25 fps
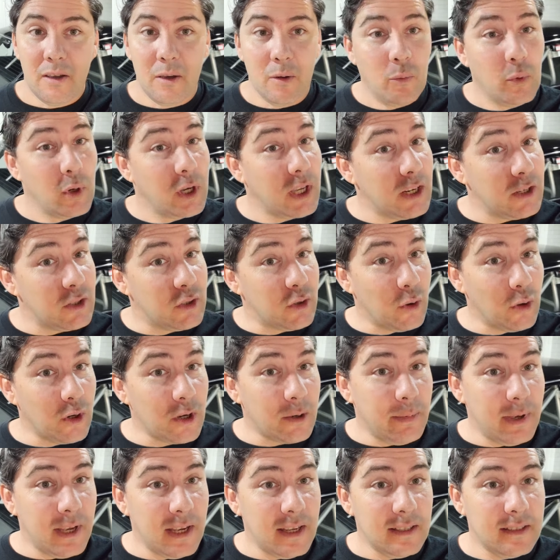We're going to talk
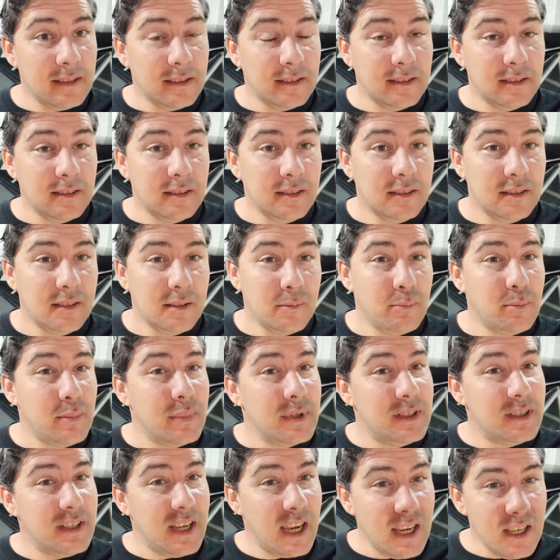about
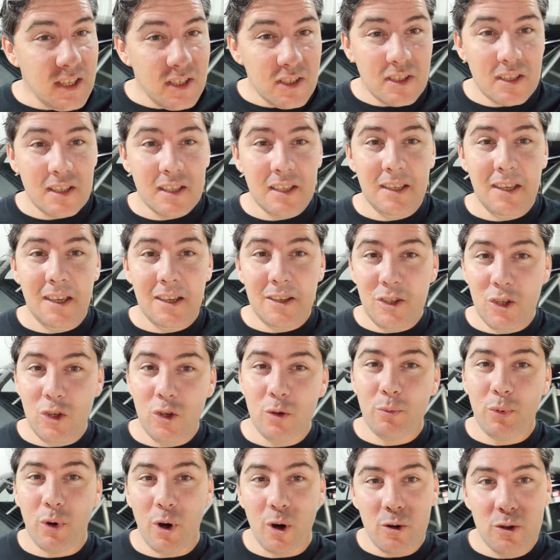potentially a new
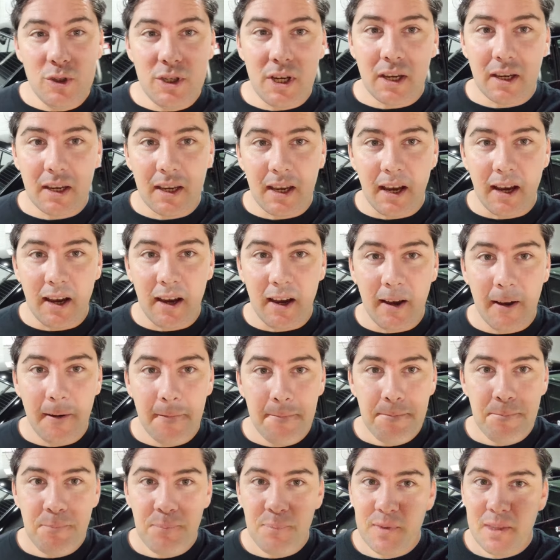project car
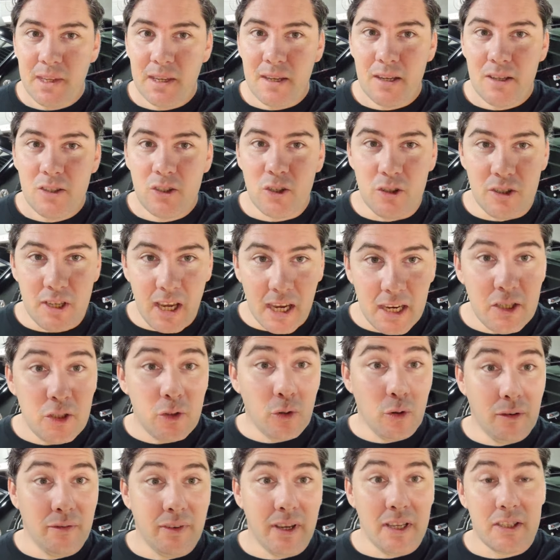to take
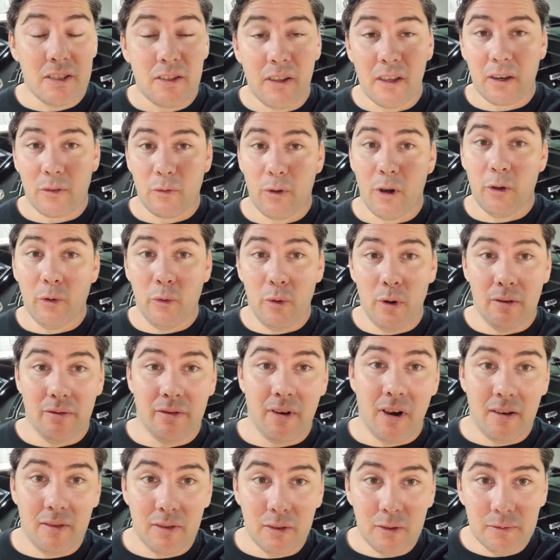to events like Rotary
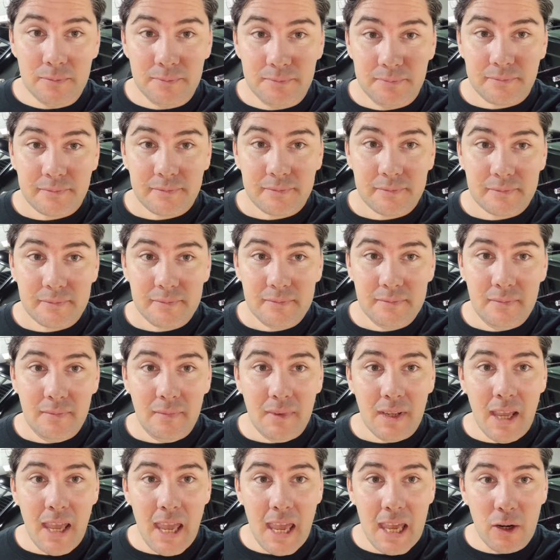Revival.
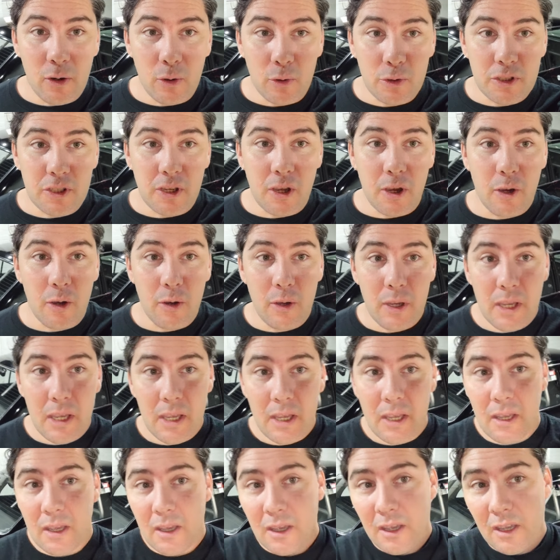And also
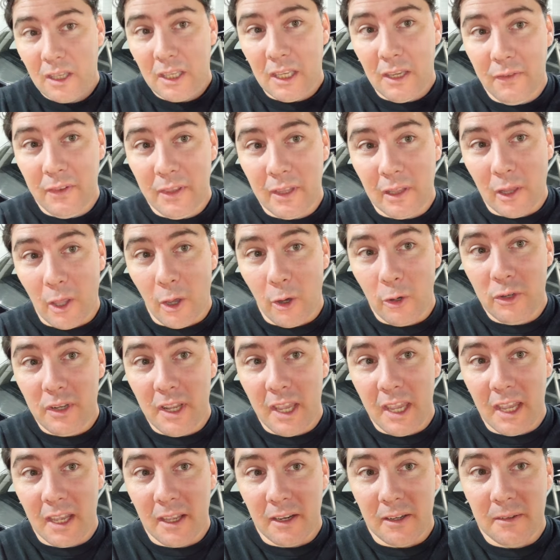give you the
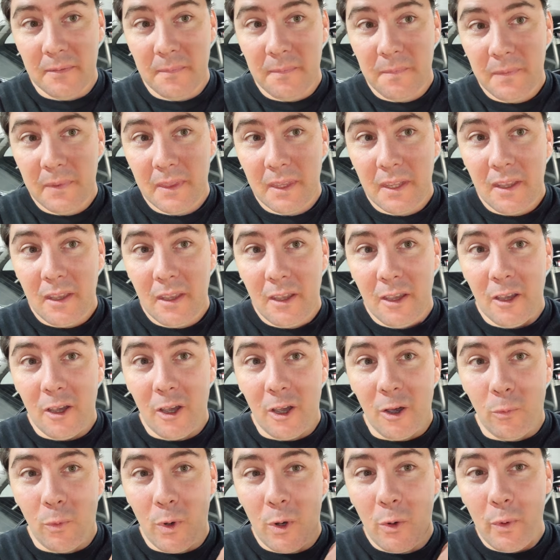lowdown
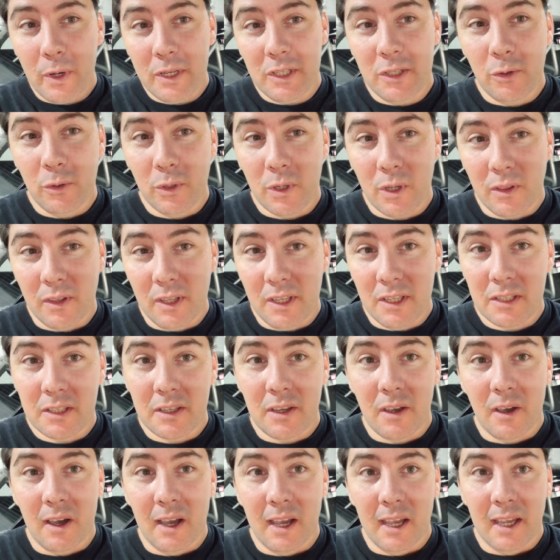on what we're doing on this
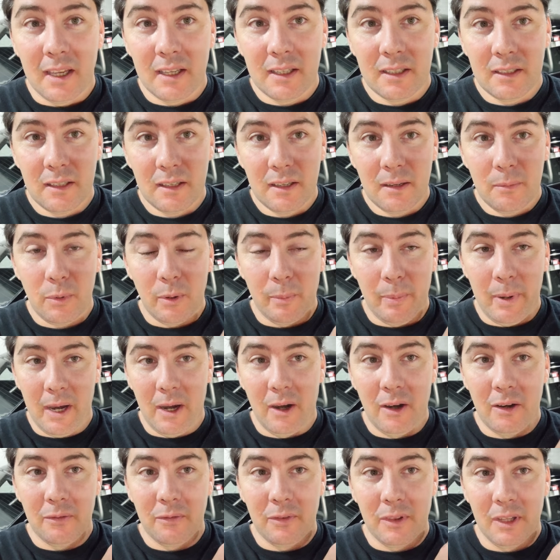guy
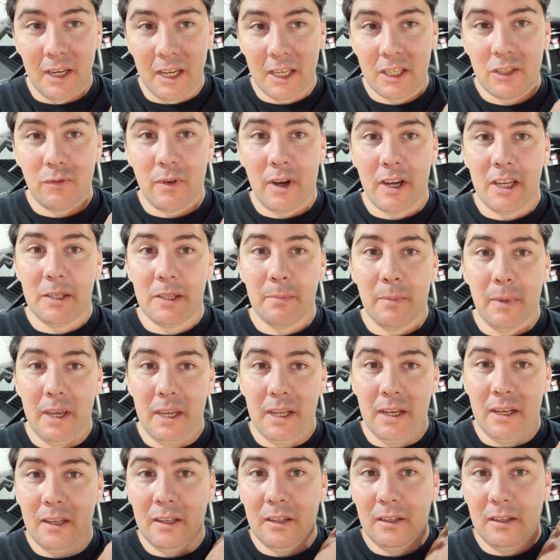preparing for the next race meet
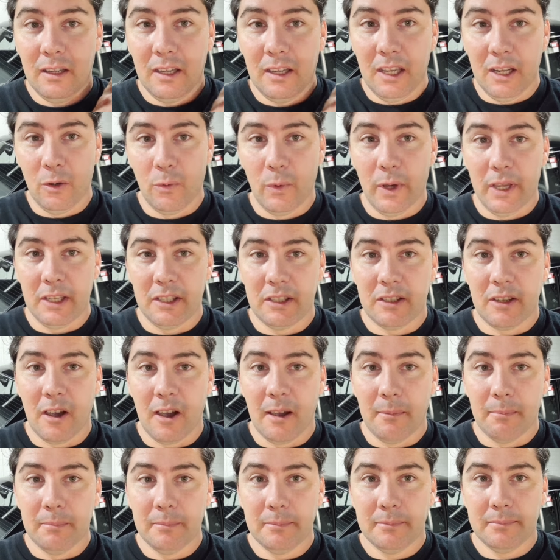in a week's time.